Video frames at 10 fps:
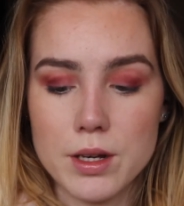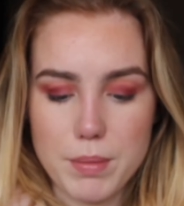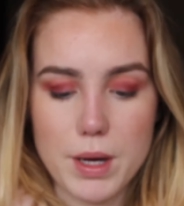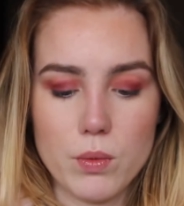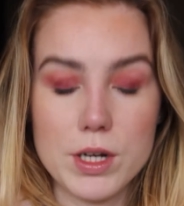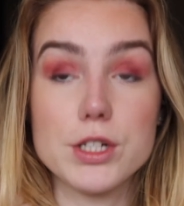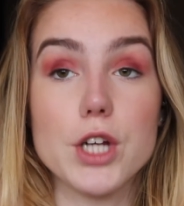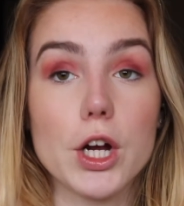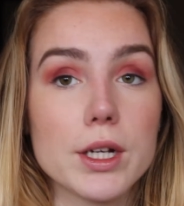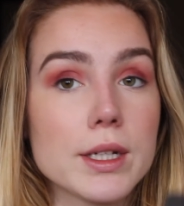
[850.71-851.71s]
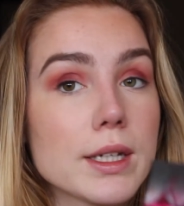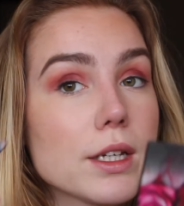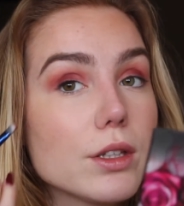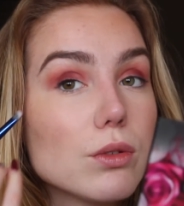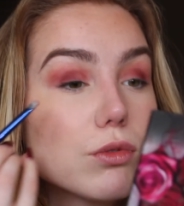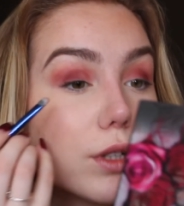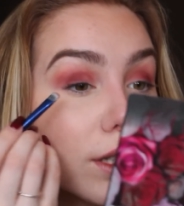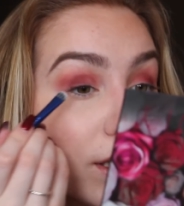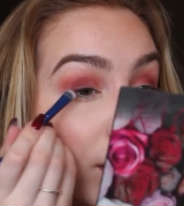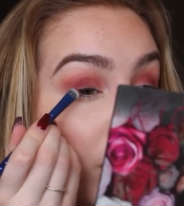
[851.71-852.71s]
But when darkening it,
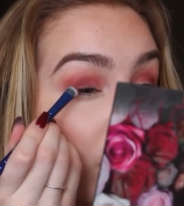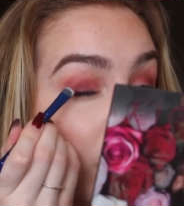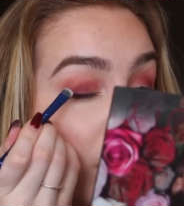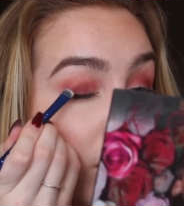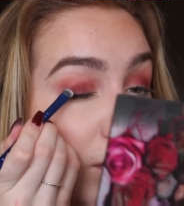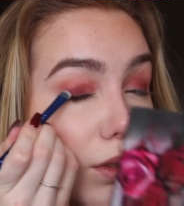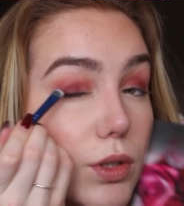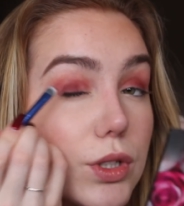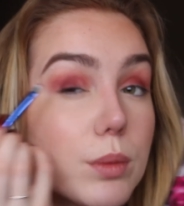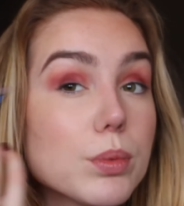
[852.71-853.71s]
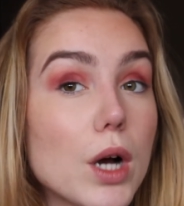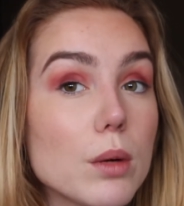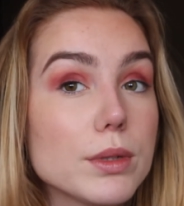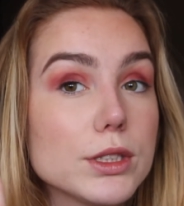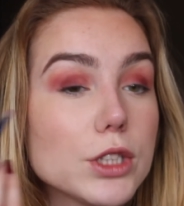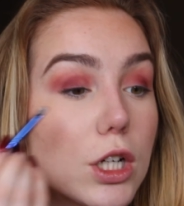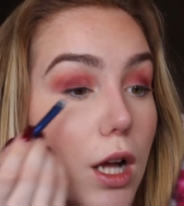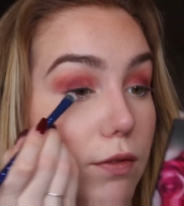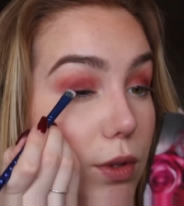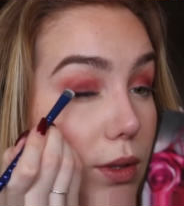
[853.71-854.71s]
you should probably start
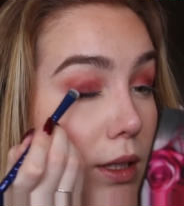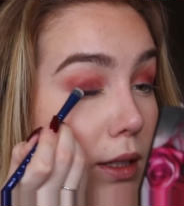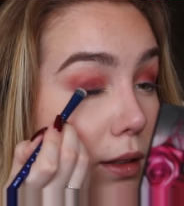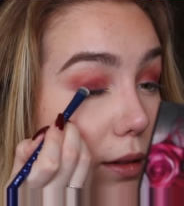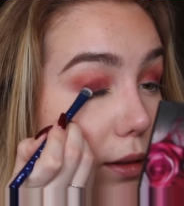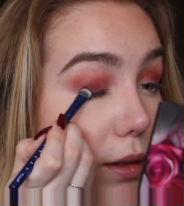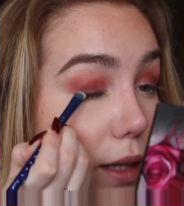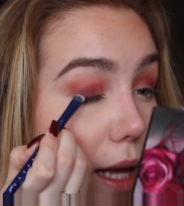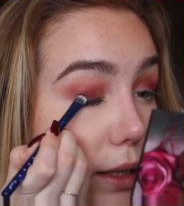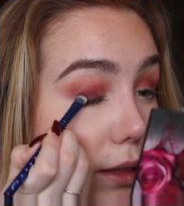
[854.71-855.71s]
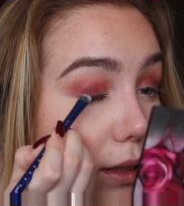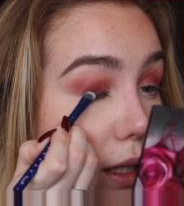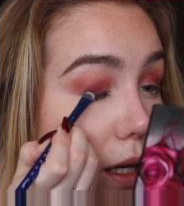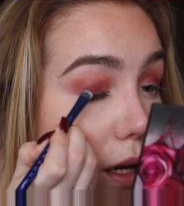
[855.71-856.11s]
off using less